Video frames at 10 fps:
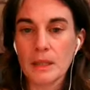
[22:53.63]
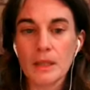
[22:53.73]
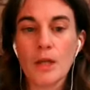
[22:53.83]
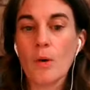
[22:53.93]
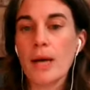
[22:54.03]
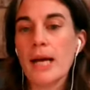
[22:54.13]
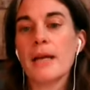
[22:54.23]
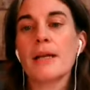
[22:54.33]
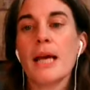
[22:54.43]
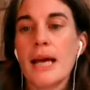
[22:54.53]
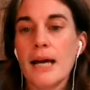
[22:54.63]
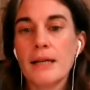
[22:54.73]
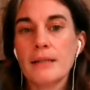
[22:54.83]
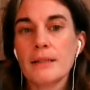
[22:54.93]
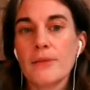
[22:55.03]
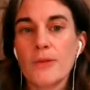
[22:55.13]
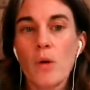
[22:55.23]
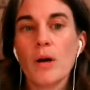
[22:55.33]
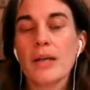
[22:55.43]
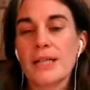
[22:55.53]
go ahead, and if you
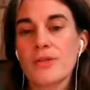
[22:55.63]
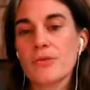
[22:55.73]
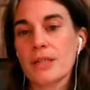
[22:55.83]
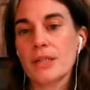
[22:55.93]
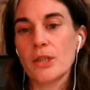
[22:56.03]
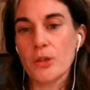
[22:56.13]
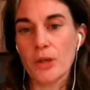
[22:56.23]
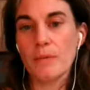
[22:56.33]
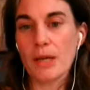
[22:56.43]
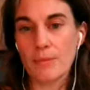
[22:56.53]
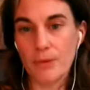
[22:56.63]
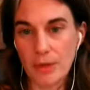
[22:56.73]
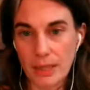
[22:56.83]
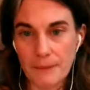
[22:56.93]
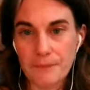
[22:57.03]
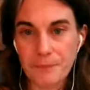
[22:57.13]
are interested in joining my community,